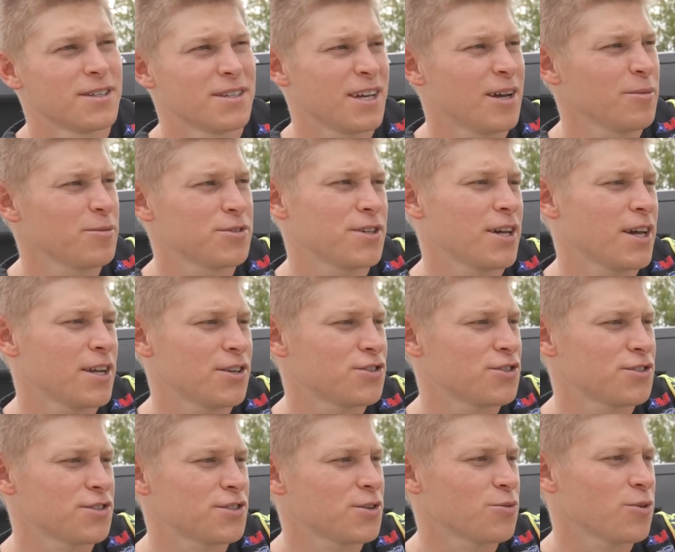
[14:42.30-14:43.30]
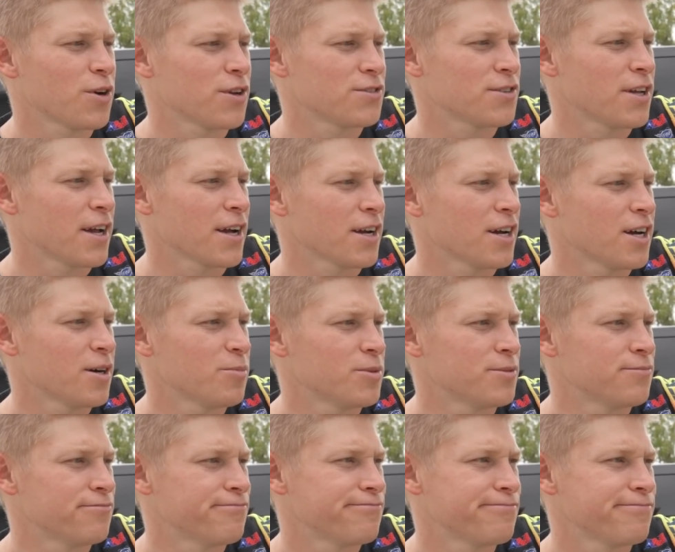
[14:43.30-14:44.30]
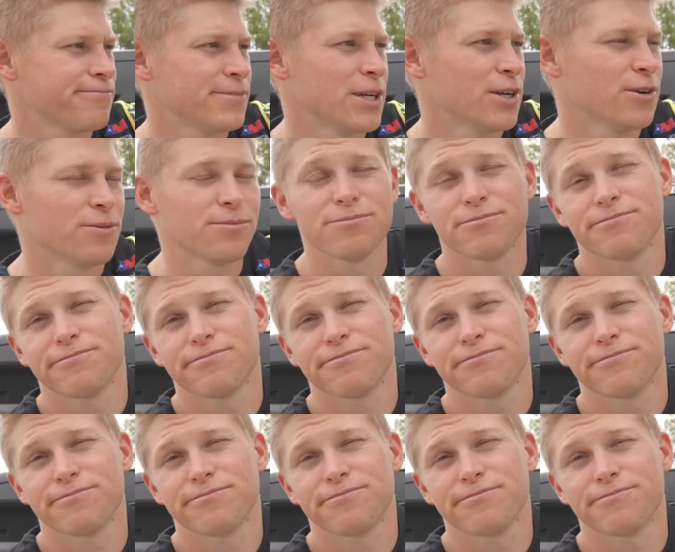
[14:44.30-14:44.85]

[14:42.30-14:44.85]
I'm excited just to see where I stack up and, you know,